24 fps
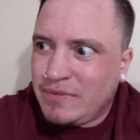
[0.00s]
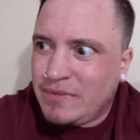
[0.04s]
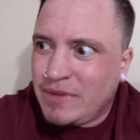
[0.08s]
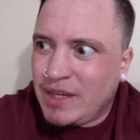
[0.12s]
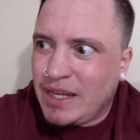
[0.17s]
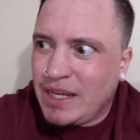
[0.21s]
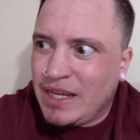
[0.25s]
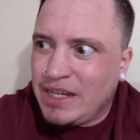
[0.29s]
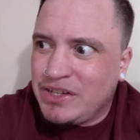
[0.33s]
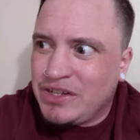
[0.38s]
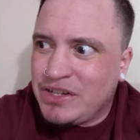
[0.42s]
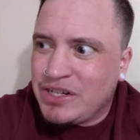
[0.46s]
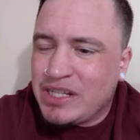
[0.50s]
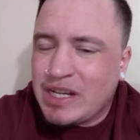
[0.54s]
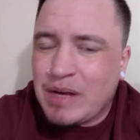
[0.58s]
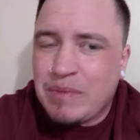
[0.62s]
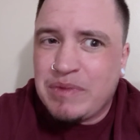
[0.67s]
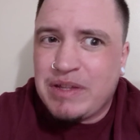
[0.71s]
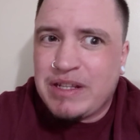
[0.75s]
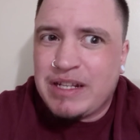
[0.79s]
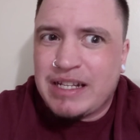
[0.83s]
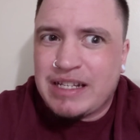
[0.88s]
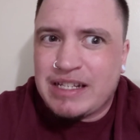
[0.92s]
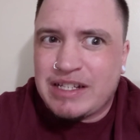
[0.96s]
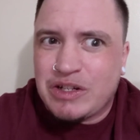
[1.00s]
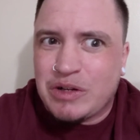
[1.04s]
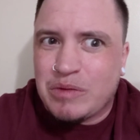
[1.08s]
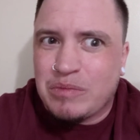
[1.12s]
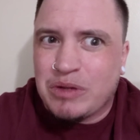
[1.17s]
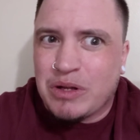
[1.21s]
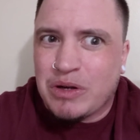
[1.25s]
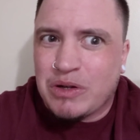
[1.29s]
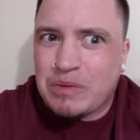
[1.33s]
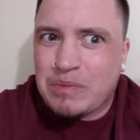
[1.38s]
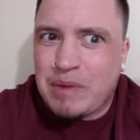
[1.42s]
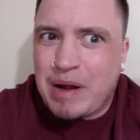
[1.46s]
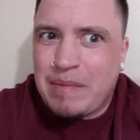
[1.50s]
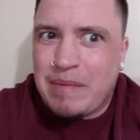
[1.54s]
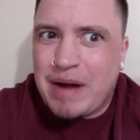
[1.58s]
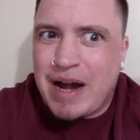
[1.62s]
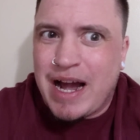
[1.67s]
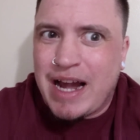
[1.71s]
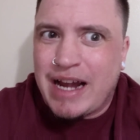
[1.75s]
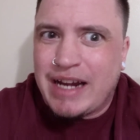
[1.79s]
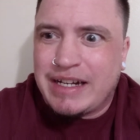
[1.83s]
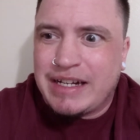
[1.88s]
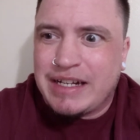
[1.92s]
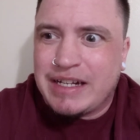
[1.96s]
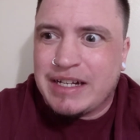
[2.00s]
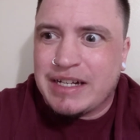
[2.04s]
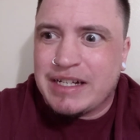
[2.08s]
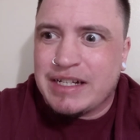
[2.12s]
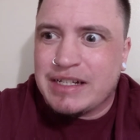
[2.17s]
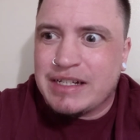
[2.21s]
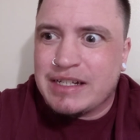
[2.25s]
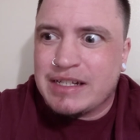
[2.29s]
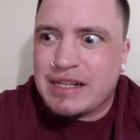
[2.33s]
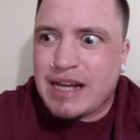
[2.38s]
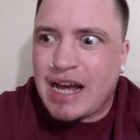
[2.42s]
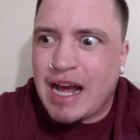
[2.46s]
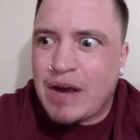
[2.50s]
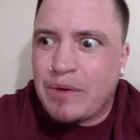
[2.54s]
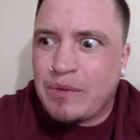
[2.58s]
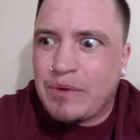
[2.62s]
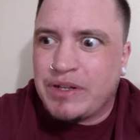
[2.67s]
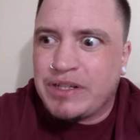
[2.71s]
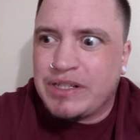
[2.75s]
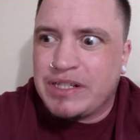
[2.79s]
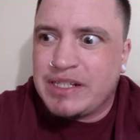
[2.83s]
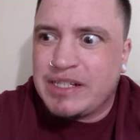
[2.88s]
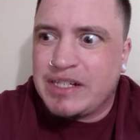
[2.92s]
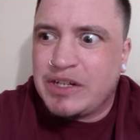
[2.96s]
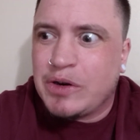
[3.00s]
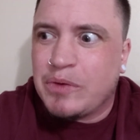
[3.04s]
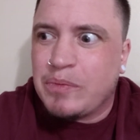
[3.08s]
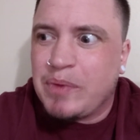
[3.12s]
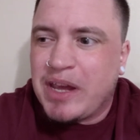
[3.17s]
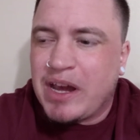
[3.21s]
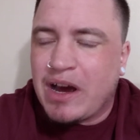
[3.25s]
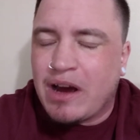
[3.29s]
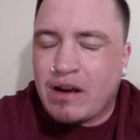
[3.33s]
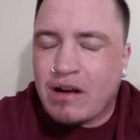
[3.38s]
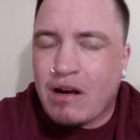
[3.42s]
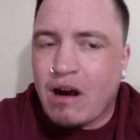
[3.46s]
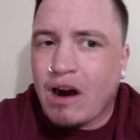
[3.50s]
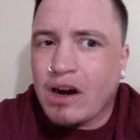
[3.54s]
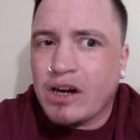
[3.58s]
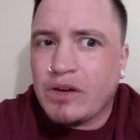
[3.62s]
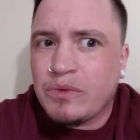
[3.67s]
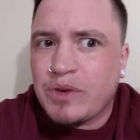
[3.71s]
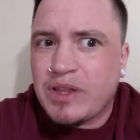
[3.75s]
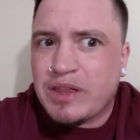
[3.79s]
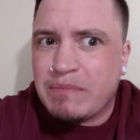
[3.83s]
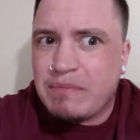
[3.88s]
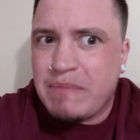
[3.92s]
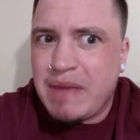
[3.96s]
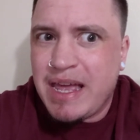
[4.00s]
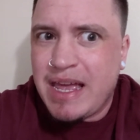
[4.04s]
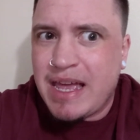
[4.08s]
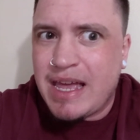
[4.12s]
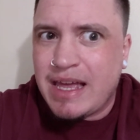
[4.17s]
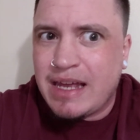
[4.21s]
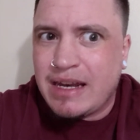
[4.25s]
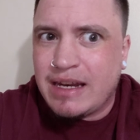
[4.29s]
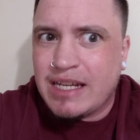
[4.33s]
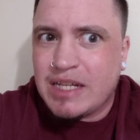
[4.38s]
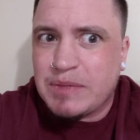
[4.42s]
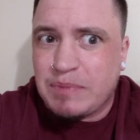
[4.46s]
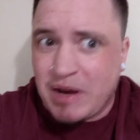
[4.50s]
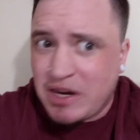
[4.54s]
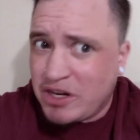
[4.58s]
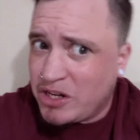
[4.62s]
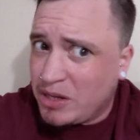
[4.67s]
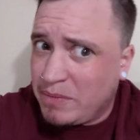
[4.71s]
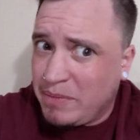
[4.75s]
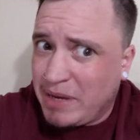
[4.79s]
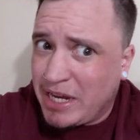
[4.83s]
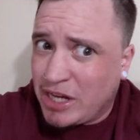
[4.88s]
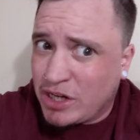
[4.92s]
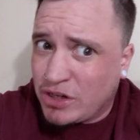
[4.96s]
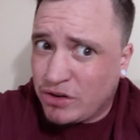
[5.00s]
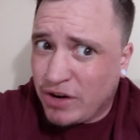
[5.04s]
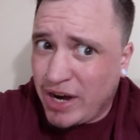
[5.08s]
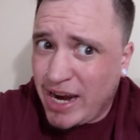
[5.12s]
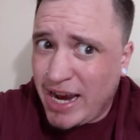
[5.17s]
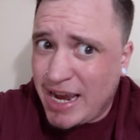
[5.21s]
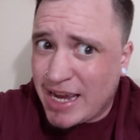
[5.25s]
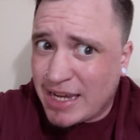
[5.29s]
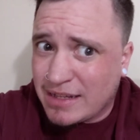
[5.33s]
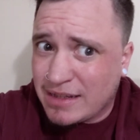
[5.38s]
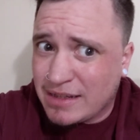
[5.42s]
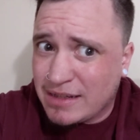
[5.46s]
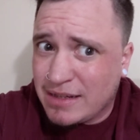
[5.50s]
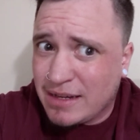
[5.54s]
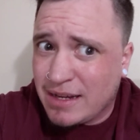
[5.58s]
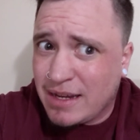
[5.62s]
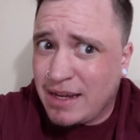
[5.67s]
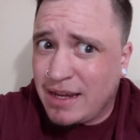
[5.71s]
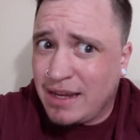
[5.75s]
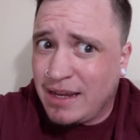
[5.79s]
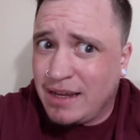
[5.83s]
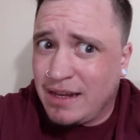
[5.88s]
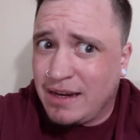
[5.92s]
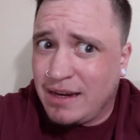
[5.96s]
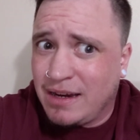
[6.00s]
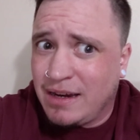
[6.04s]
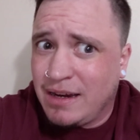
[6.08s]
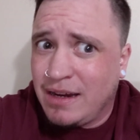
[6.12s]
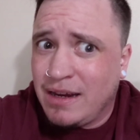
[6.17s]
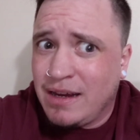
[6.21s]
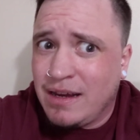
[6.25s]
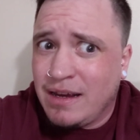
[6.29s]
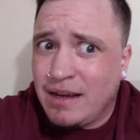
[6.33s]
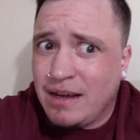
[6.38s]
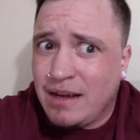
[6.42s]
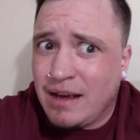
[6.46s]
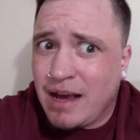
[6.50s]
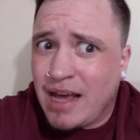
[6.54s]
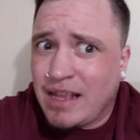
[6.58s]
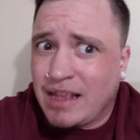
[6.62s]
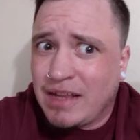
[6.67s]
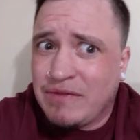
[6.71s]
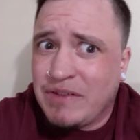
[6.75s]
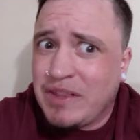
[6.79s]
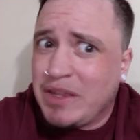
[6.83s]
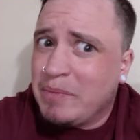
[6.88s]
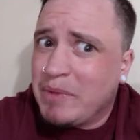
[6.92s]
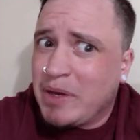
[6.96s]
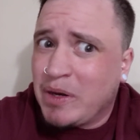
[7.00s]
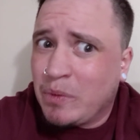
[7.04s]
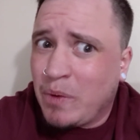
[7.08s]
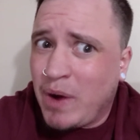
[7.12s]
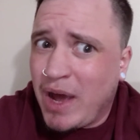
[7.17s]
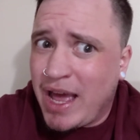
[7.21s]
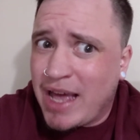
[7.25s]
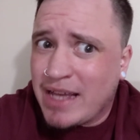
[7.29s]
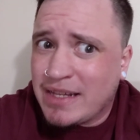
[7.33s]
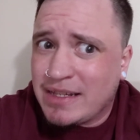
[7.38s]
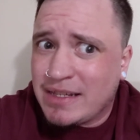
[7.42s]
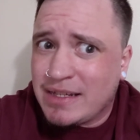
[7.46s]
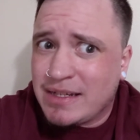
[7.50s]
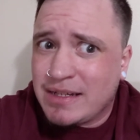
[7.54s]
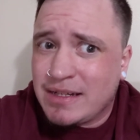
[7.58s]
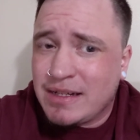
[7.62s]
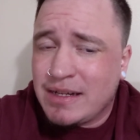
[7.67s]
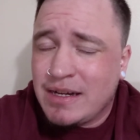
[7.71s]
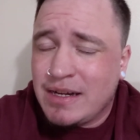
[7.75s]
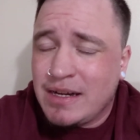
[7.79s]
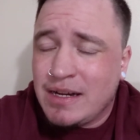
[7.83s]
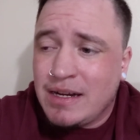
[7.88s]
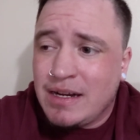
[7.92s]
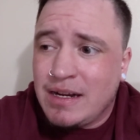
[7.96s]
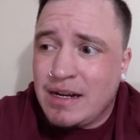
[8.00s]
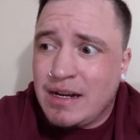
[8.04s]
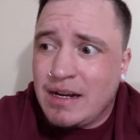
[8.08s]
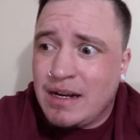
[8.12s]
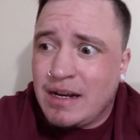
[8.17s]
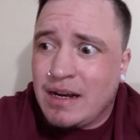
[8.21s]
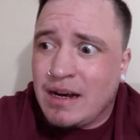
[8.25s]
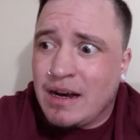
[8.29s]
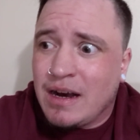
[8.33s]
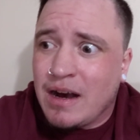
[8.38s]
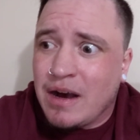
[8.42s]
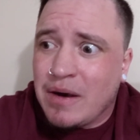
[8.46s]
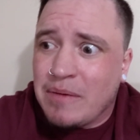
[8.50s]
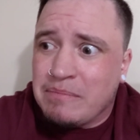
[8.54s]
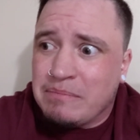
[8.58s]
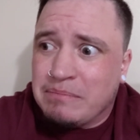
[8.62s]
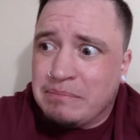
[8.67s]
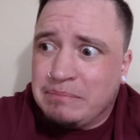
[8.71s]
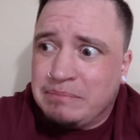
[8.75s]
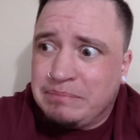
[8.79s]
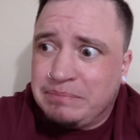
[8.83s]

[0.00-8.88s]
it's just something that still blows my mind because I would still be on guard with men, especially being trans. In I live in the Midwest. Um,